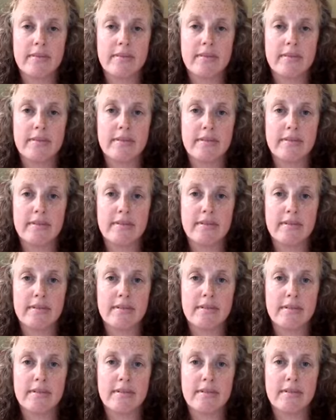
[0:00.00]

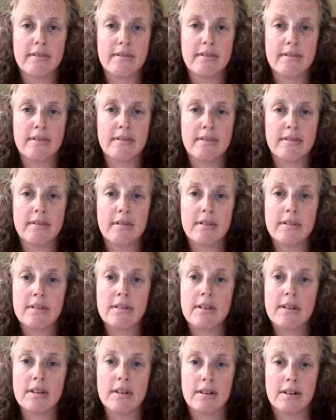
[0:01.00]

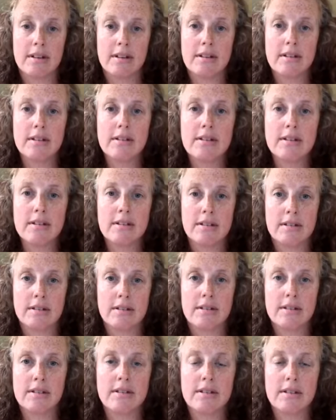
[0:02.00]

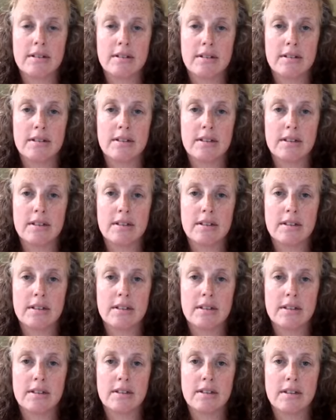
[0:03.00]

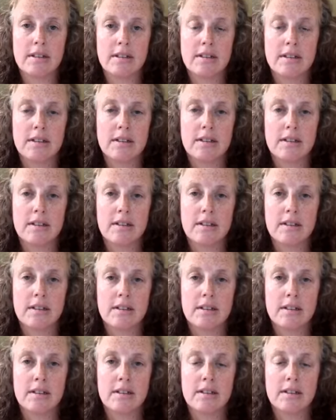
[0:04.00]

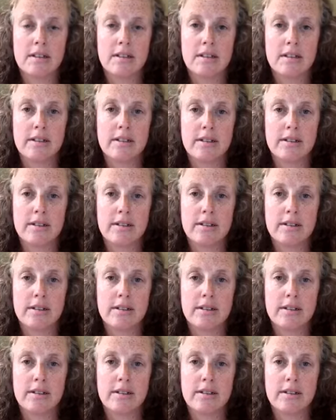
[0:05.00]
The person shown says nothing.